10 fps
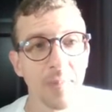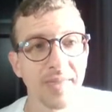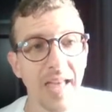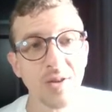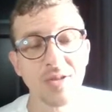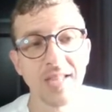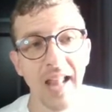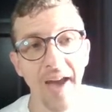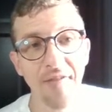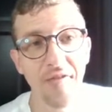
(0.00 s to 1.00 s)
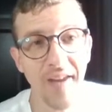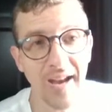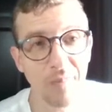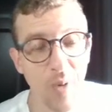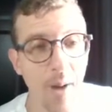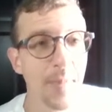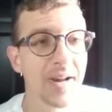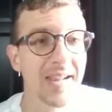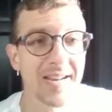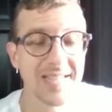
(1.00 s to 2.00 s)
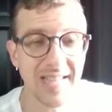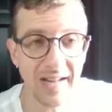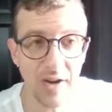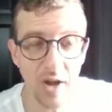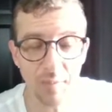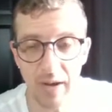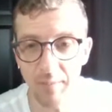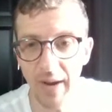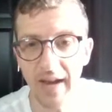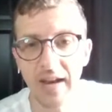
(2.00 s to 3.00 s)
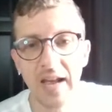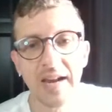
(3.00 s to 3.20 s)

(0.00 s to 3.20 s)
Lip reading: but then you still have a vacant property that is still not being paid.